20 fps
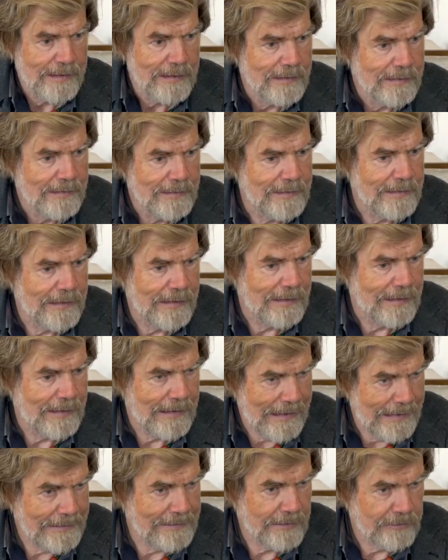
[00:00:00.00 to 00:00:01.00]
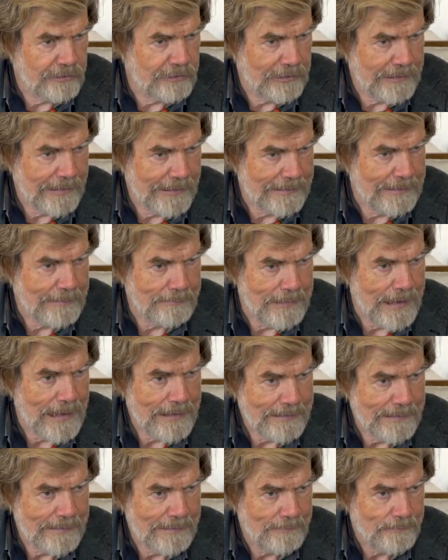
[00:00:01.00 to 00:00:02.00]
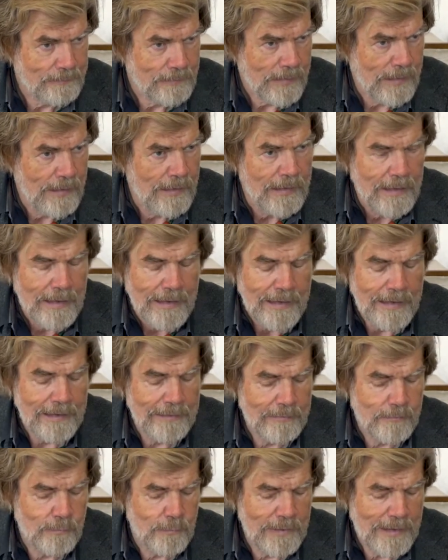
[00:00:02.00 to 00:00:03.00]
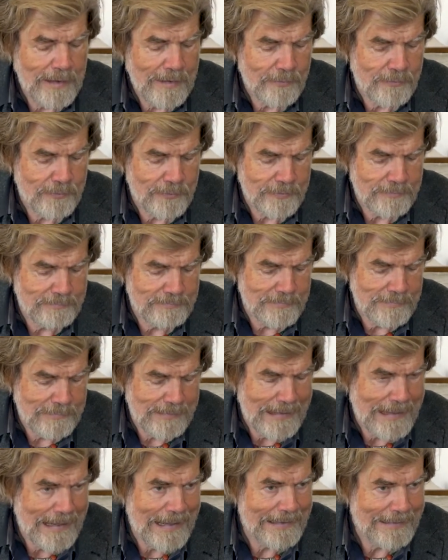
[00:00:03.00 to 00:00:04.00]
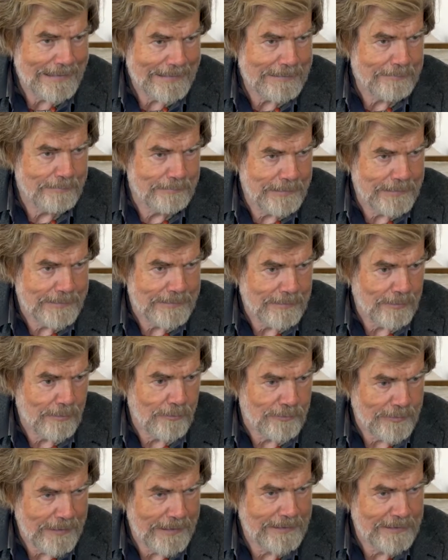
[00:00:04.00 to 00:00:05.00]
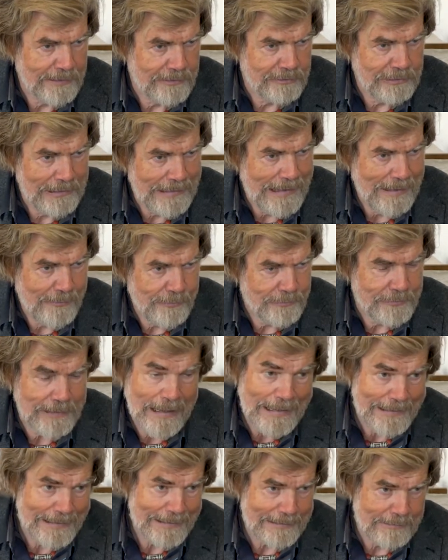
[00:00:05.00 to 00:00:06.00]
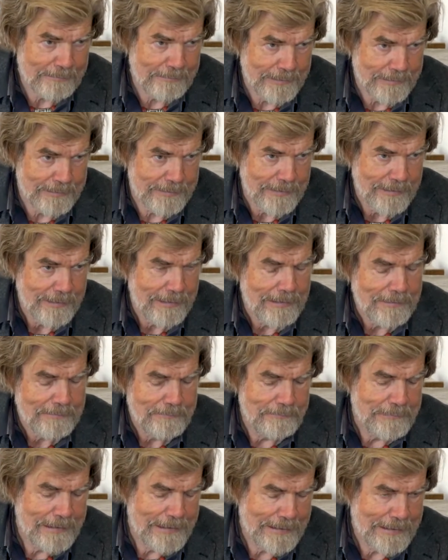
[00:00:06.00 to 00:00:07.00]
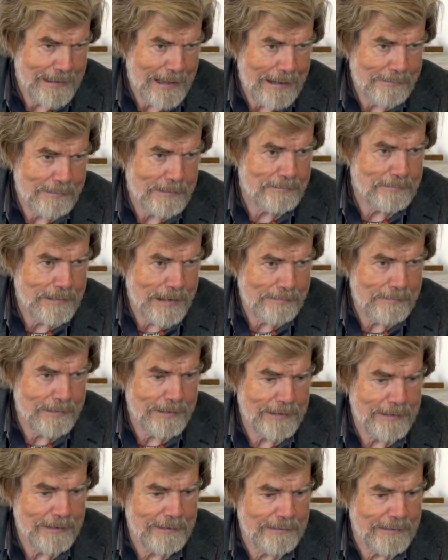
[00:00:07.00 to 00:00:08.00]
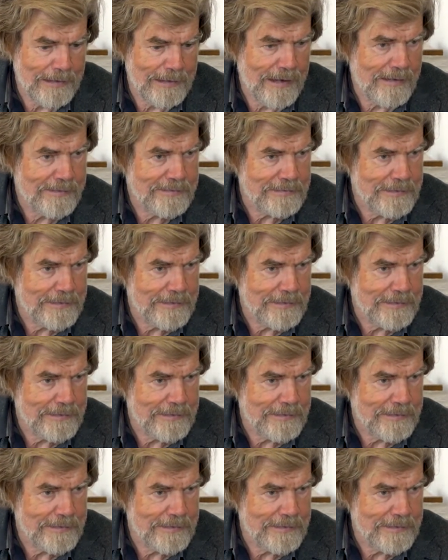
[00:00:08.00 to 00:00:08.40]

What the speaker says: the energy in the blood, and we have a little bit of energy left, a little bit, being able maybe in the last